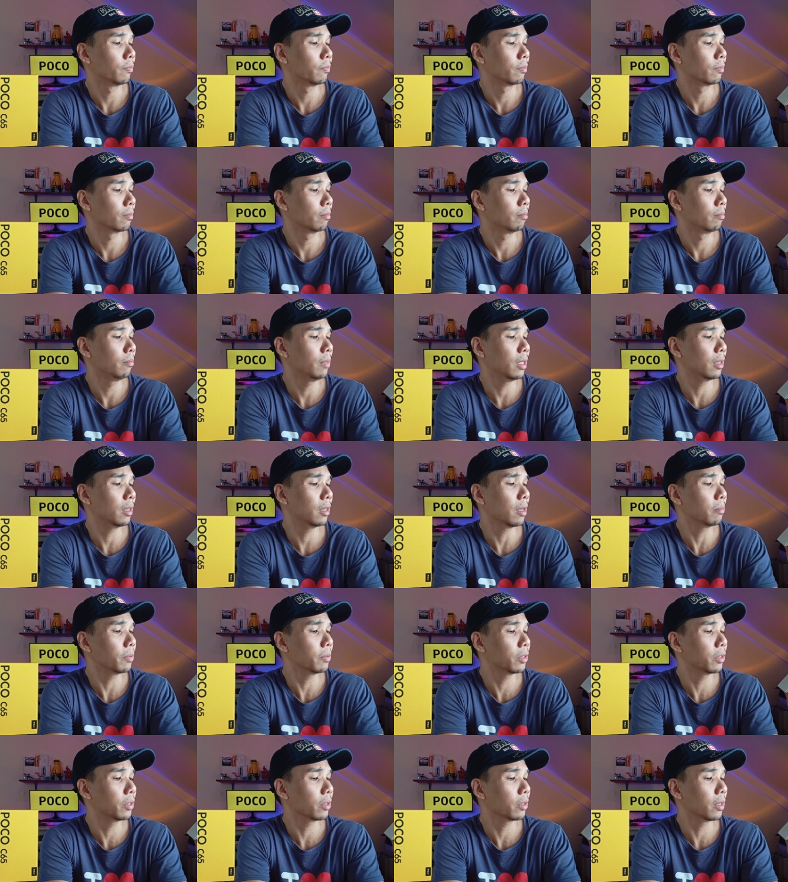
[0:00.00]
Mi
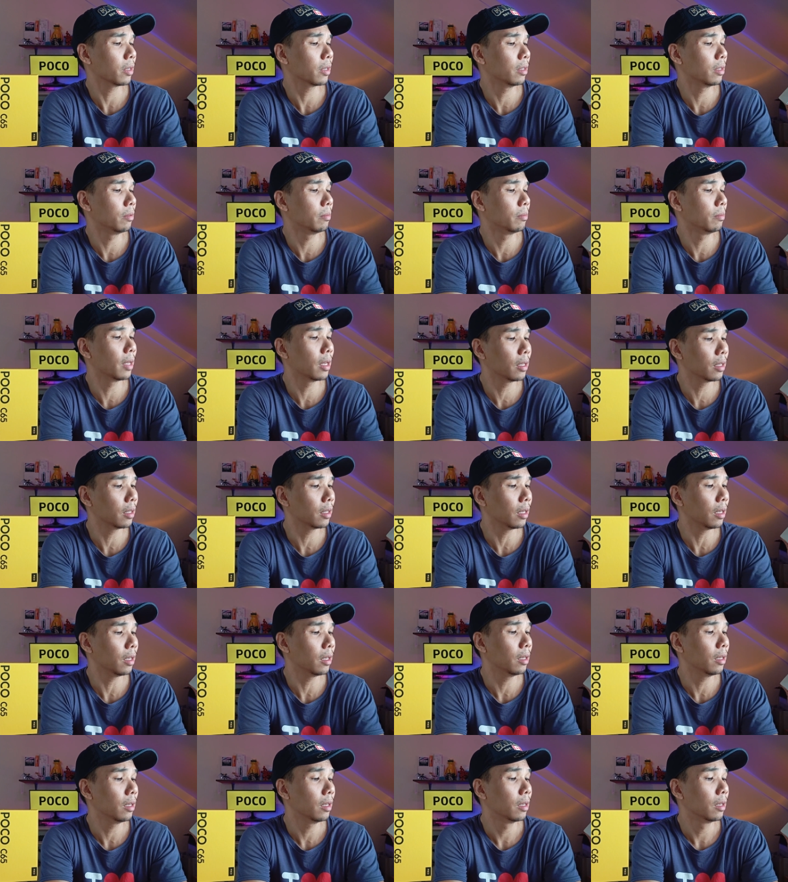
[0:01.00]
Temperature and
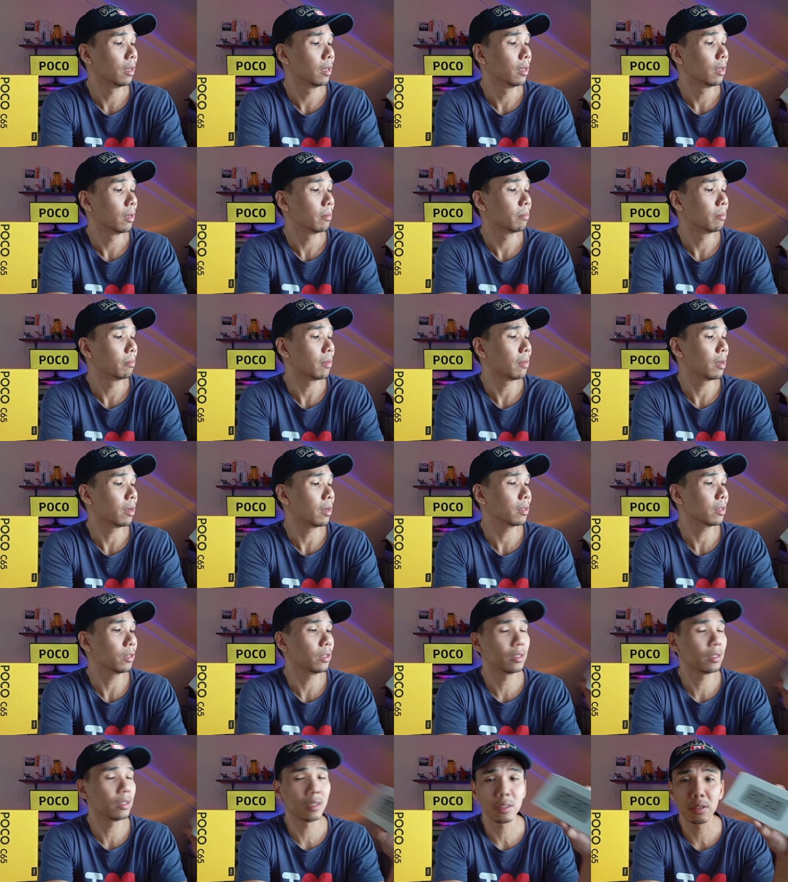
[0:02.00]
Humidity Monitor
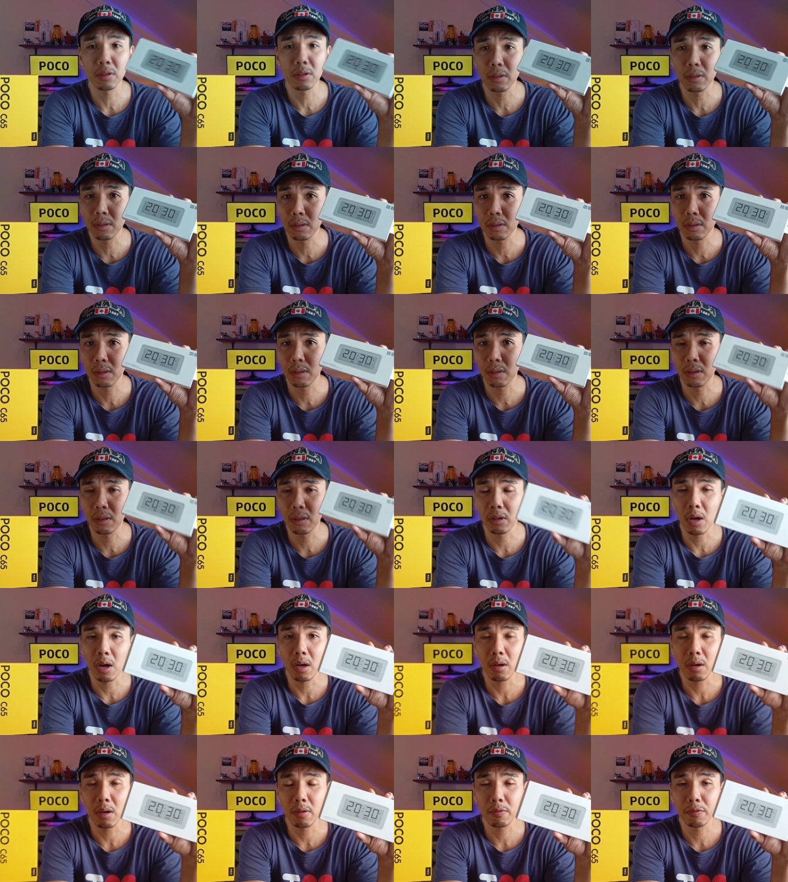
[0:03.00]
Digital
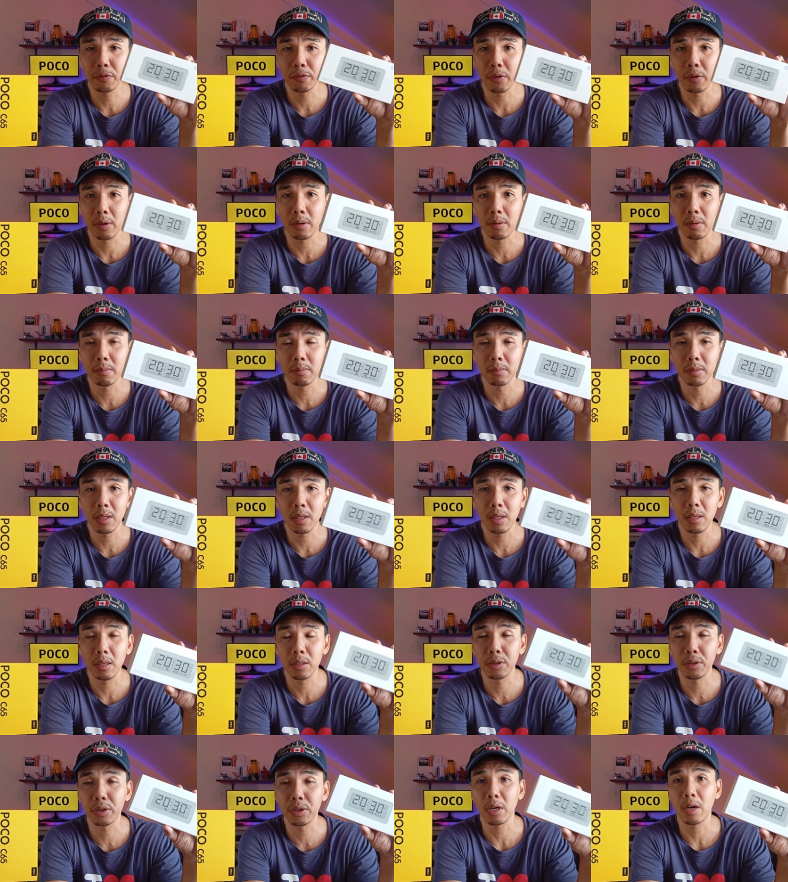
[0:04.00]
Clock from the
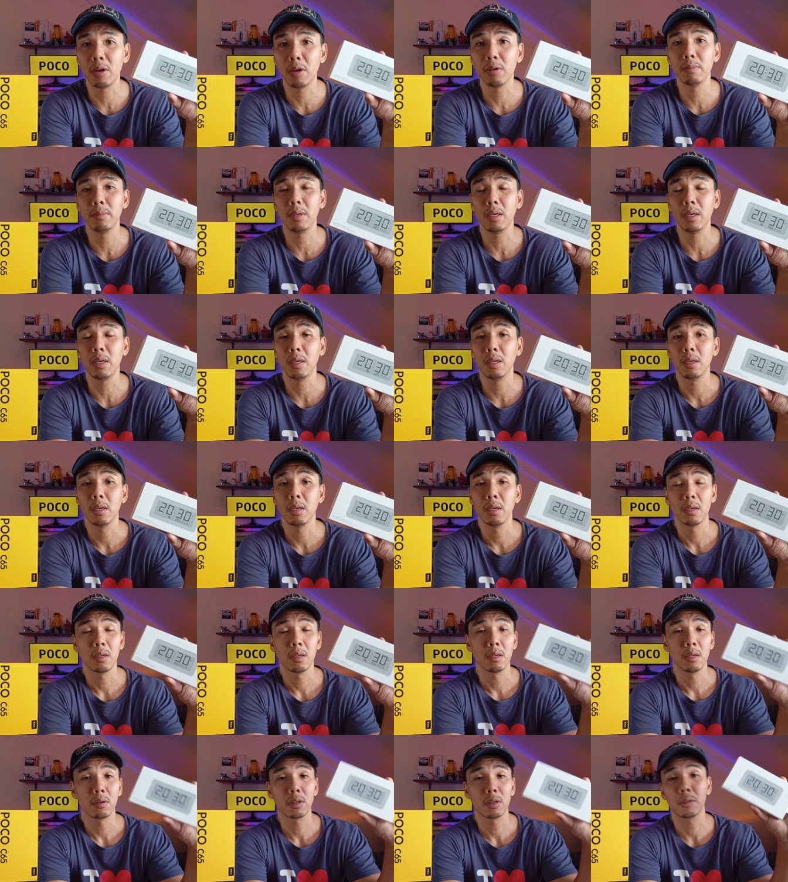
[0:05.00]
Xiaomi
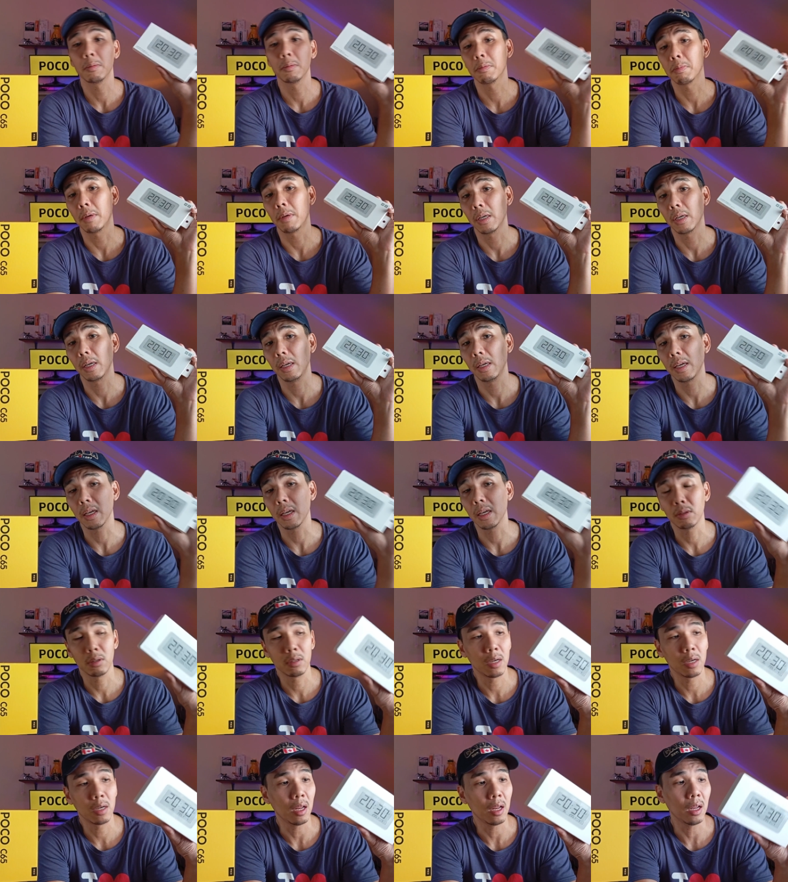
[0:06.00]
Christmas party
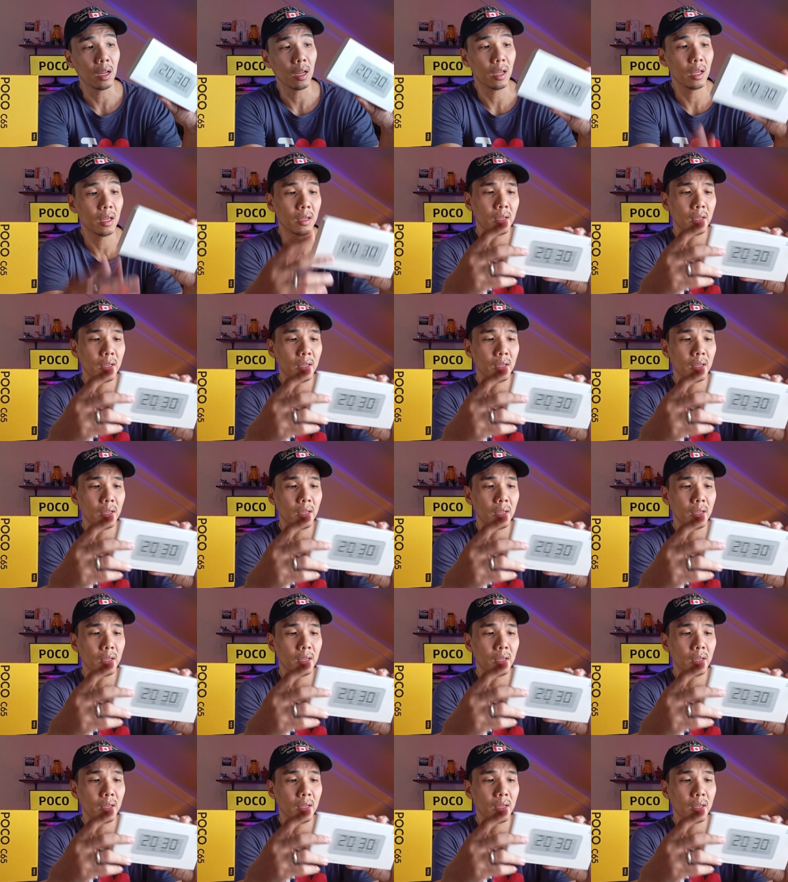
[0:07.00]
yesterday,